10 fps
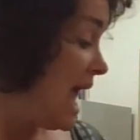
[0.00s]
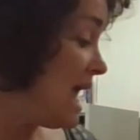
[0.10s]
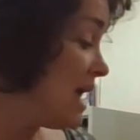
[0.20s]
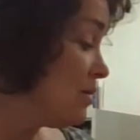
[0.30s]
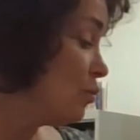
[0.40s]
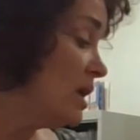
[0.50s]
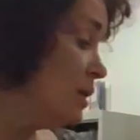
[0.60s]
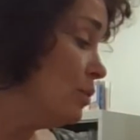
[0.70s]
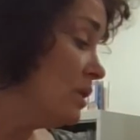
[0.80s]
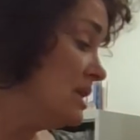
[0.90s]
And
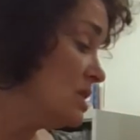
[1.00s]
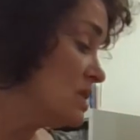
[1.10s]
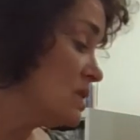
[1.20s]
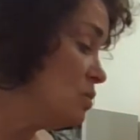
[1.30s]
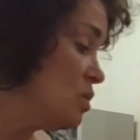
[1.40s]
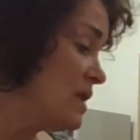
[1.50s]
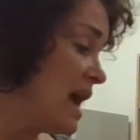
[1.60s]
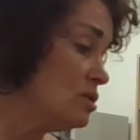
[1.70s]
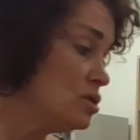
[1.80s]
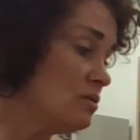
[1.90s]
reread to smooth
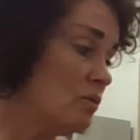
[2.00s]
out your